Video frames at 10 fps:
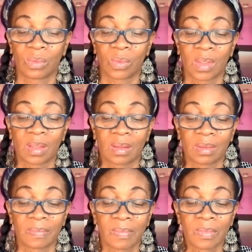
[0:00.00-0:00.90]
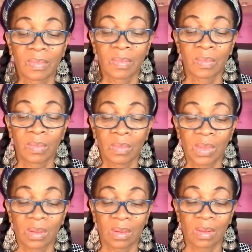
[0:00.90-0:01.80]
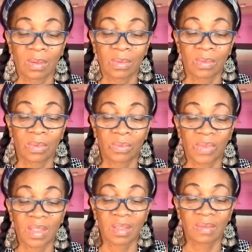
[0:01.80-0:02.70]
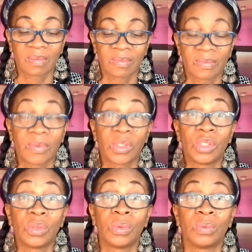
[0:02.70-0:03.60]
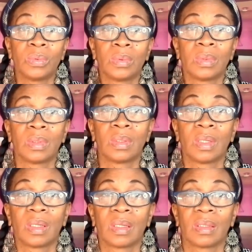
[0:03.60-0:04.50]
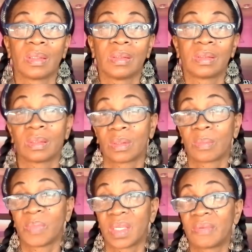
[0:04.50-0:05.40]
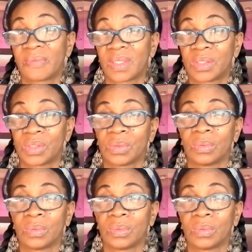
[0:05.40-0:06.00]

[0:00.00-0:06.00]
Whether, the risk for you is going to benefit you,